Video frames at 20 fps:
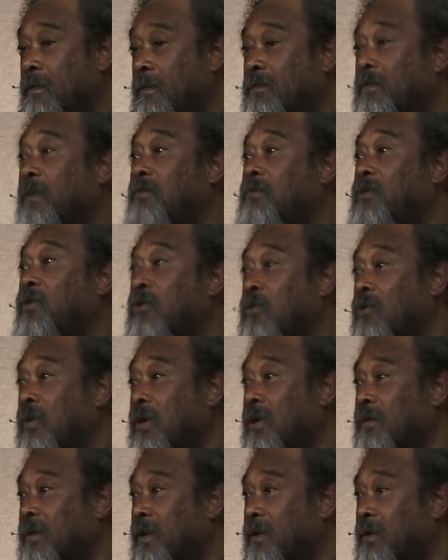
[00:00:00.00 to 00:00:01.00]
From
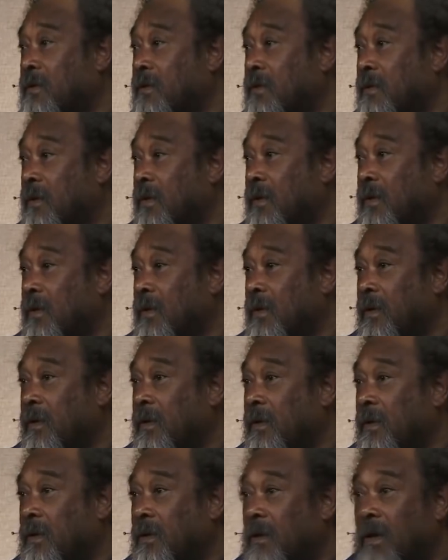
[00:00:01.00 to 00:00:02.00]
you even.
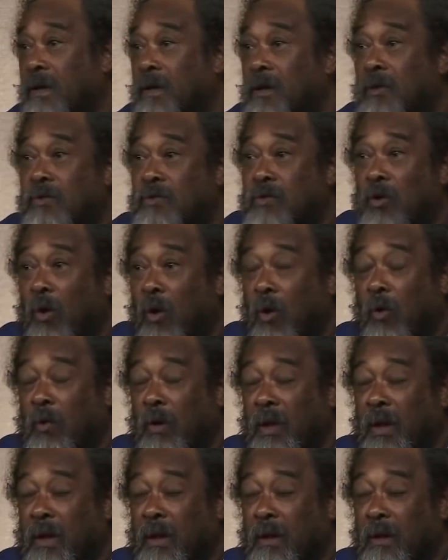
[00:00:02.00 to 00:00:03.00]
That there's
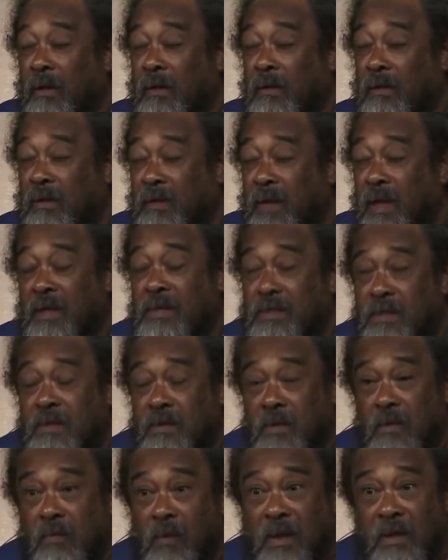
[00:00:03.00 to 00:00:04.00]
only
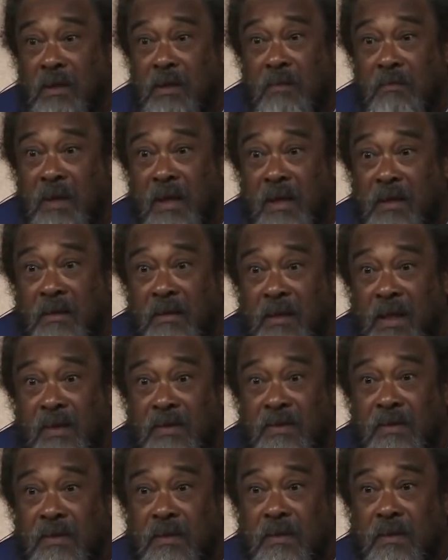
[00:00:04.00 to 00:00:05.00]
this. What did it mean,
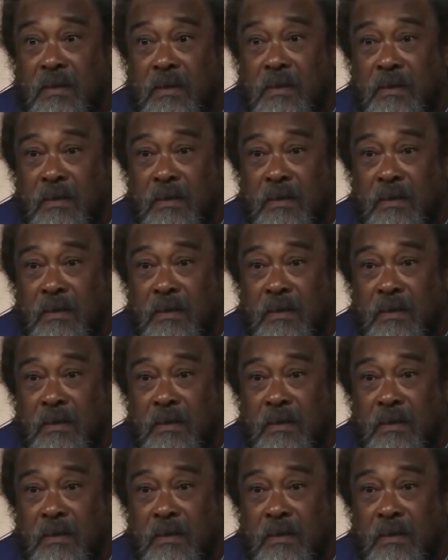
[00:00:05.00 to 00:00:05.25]
this?